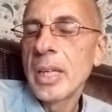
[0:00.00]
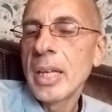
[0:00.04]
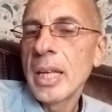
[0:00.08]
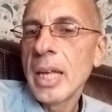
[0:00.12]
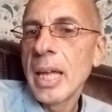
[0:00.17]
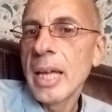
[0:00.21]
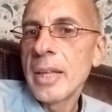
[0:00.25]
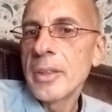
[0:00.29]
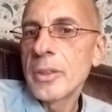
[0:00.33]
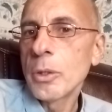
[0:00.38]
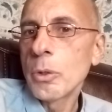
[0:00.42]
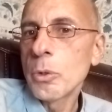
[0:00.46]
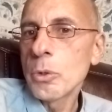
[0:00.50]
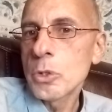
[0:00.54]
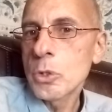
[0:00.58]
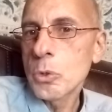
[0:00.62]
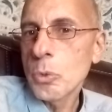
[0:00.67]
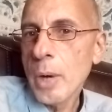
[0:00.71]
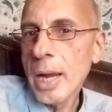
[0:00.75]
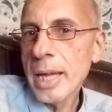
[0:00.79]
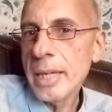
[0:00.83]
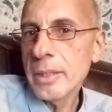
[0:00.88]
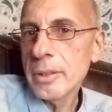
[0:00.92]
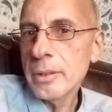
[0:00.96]
and those
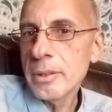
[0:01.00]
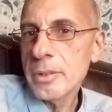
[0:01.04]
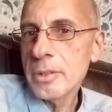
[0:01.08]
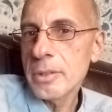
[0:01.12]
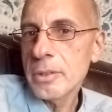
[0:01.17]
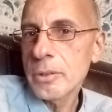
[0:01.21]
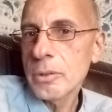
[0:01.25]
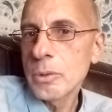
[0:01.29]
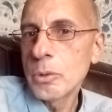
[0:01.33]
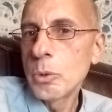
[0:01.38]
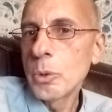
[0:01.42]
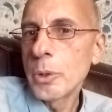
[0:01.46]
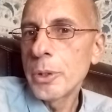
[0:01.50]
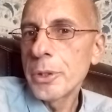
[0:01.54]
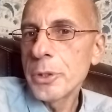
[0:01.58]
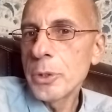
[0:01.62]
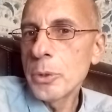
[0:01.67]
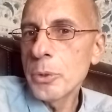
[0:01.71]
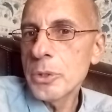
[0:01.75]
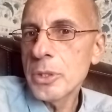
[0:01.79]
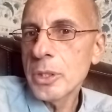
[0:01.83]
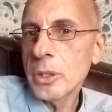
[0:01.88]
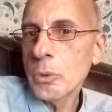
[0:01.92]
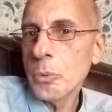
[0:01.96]
writers who are
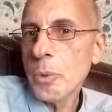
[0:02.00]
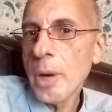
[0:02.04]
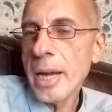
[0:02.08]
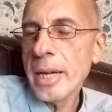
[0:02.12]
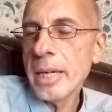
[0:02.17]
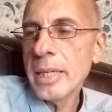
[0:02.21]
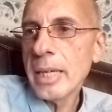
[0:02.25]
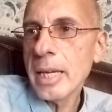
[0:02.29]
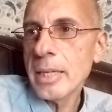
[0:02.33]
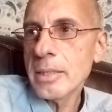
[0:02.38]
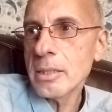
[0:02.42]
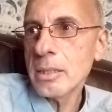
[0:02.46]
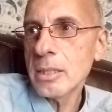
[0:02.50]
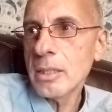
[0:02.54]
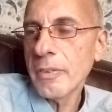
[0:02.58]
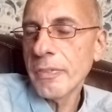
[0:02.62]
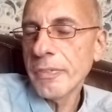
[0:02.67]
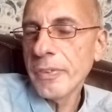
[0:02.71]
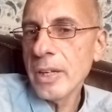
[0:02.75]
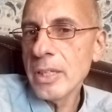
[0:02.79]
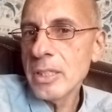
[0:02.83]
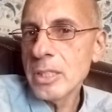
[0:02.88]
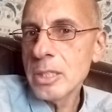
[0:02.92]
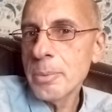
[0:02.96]
using writing as a
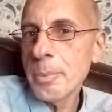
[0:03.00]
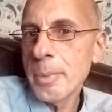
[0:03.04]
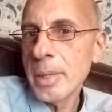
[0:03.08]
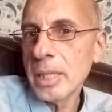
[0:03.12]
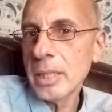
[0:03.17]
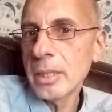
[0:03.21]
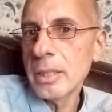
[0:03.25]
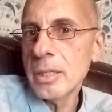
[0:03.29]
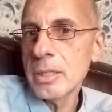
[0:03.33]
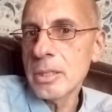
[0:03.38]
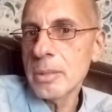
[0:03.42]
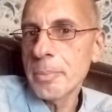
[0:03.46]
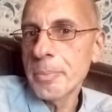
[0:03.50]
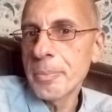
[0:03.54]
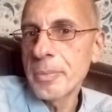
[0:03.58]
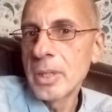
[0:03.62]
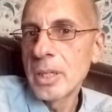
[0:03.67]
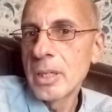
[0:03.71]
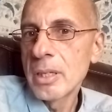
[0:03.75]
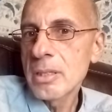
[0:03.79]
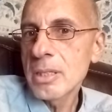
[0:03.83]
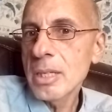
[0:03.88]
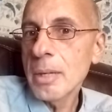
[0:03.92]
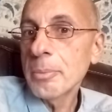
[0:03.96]
defense mechanism,
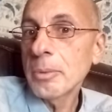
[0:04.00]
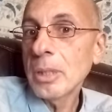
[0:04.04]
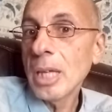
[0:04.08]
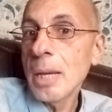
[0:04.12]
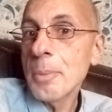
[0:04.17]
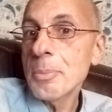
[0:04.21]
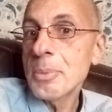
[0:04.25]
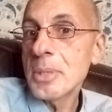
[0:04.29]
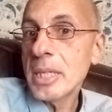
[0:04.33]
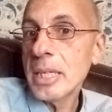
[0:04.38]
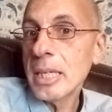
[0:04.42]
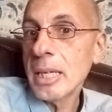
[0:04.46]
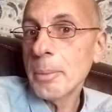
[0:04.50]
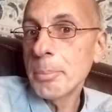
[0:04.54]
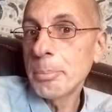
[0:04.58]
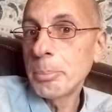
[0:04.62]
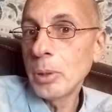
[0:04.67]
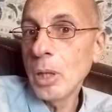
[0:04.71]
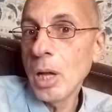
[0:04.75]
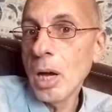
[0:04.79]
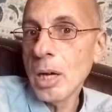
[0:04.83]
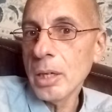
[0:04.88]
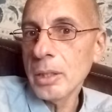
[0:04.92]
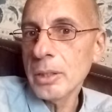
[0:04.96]
sometimes they get
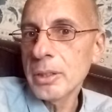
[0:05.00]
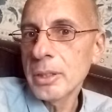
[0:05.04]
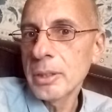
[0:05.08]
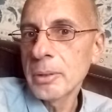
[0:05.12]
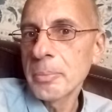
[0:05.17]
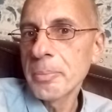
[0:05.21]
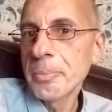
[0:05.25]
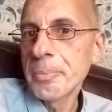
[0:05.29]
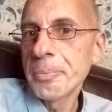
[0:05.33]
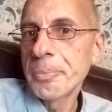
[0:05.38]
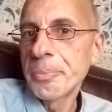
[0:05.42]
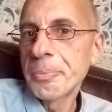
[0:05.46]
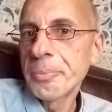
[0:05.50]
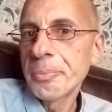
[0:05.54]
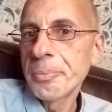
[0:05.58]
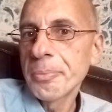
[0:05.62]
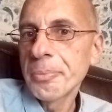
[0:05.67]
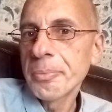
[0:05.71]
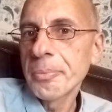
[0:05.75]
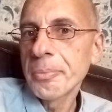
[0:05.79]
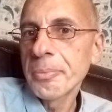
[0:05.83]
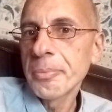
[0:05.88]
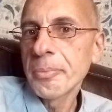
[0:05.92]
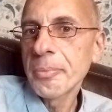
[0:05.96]
blocked
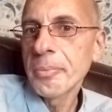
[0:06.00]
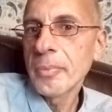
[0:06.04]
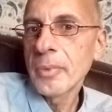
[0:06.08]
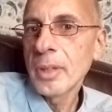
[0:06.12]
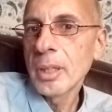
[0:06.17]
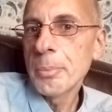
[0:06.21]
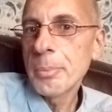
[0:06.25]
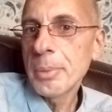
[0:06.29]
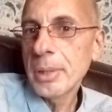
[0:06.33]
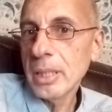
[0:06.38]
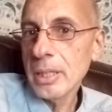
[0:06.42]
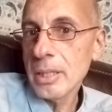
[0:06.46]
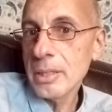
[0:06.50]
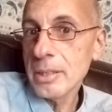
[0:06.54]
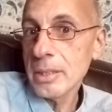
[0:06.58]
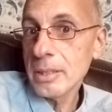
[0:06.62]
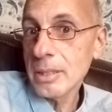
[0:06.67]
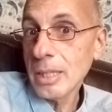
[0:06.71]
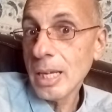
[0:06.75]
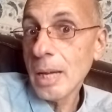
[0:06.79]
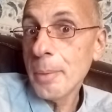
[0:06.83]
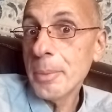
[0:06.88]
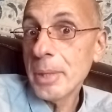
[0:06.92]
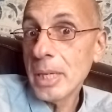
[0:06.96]
because it's
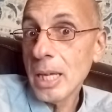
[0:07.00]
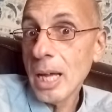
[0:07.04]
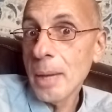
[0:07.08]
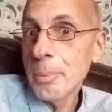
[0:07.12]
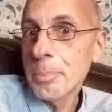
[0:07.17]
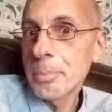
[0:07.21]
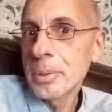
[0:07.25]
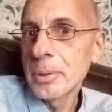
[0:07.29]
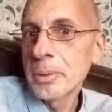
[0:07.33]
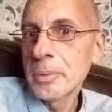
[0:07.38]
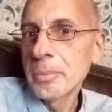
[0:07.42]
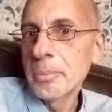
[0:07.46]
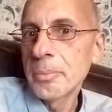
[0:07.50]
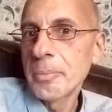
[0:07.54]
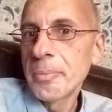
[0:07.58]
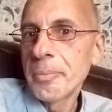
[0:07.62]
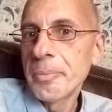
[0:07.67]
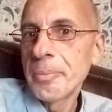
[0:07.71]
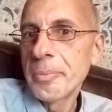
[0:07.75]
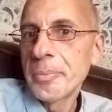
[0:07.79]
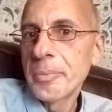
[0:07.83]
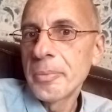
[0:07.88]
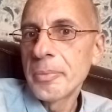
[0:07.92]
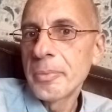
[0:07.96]
coming up.
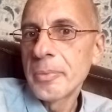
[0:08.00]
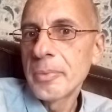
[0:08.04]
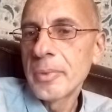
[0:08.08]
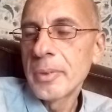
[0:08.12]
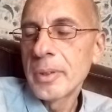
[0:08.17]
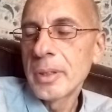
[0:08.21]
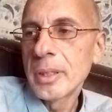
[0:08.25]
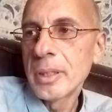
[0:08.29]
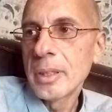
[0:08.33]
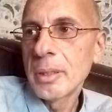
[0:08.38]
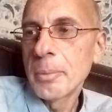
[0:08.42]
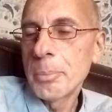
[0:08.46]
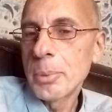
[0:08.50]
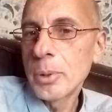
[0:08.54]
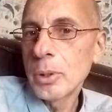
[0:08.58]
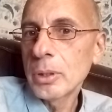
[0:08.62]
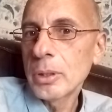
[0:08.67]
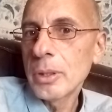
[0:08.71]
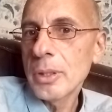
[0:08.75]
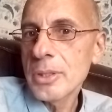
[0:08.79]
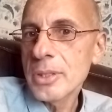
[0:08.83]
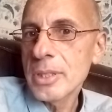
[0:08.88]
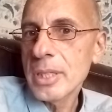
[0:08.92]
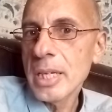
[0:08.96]

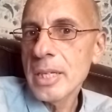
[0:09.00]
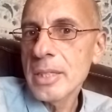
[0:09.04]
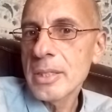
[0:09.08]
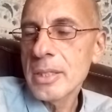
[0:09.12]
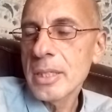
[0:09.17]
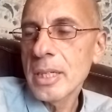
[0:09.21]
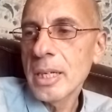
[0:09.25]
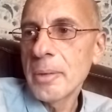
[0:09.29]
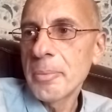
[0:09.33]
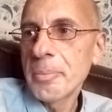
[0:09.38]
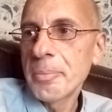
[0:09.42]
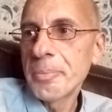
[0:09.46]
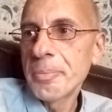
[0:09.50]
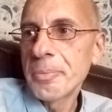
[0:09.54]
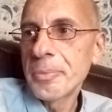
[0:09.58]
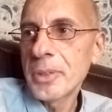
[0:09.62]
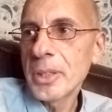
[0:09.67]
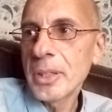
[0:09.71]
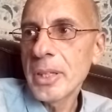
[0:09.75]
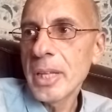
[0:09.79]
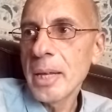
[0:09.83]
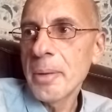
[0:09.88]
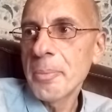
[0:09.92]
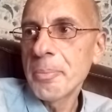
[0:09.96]
Bergler says um,
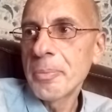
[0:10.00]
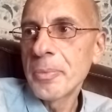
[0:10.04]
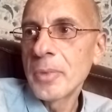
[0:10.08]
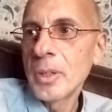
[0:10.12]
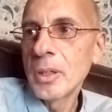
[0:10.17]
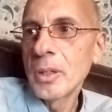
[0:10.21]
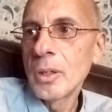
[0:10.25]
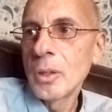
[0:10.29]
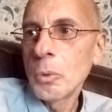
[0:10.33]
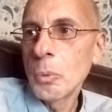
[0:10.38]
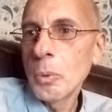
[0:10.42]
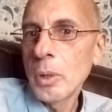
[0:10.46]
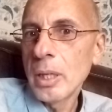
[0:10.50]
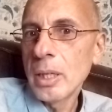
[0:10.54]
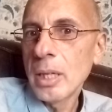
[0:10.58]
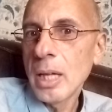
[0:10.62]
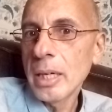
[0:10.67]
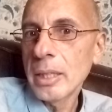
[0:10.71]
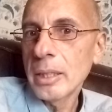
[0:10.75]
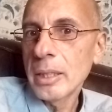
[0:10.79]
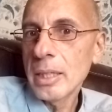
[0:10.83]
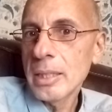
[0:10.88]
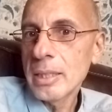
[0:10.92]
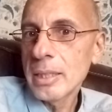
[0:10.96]
to them, Well,
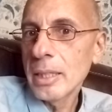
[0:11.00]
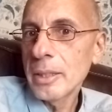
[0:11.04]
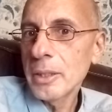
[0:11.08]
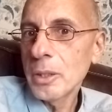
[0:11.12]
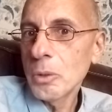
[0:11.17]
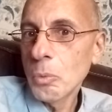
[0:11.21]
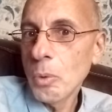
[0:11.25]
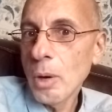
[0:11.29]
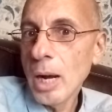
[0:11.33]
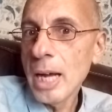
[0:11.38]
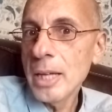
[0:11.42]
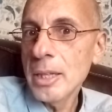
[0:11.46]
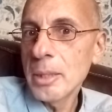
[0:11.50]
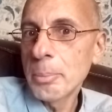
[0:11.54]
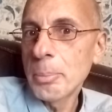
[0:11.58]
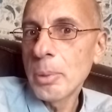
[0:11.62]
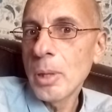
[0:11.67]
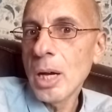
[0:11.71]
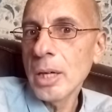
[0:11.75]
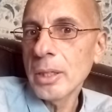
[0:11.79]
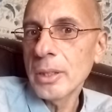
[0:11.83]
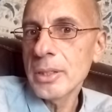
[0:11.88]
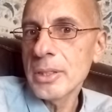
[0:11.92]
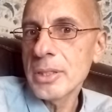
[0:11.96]
I'm going to tell you why the
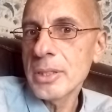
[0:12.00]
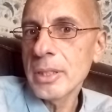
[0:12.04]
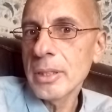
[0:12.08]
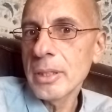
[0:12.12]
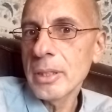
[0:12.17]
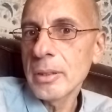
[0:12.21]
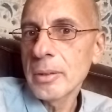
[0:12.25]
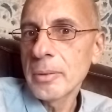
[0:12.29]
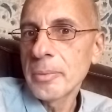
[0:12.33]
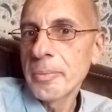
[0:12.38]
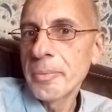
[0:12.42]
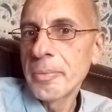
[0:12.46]
block is there